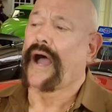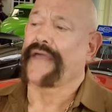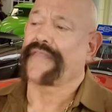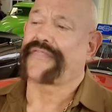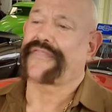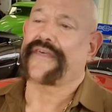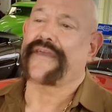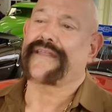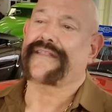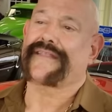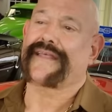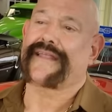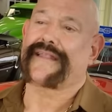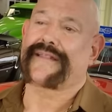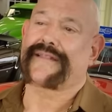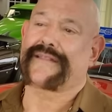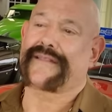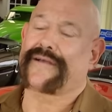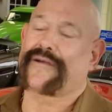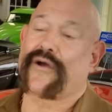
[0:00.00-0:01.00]
I think
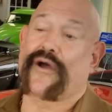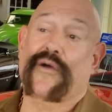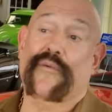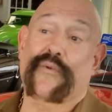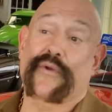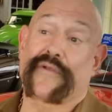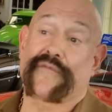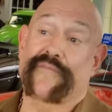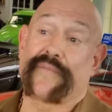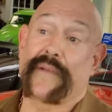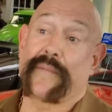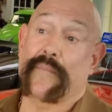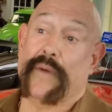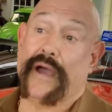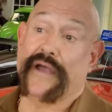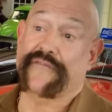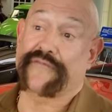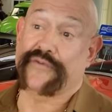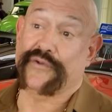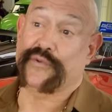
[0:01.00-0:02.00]
that the car would have been
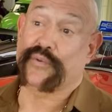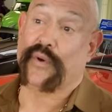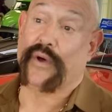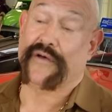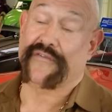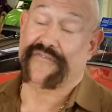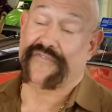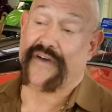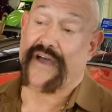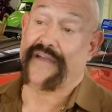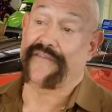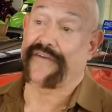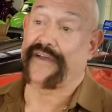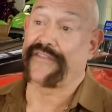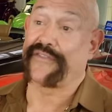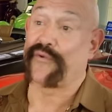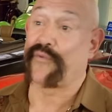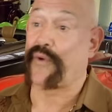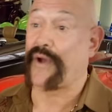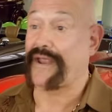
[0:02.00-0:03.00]
mine for $12,500
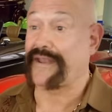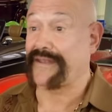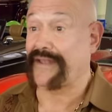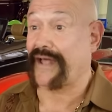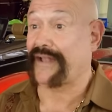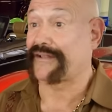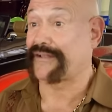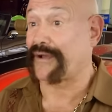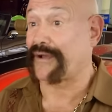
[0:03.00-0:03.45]
had the rain not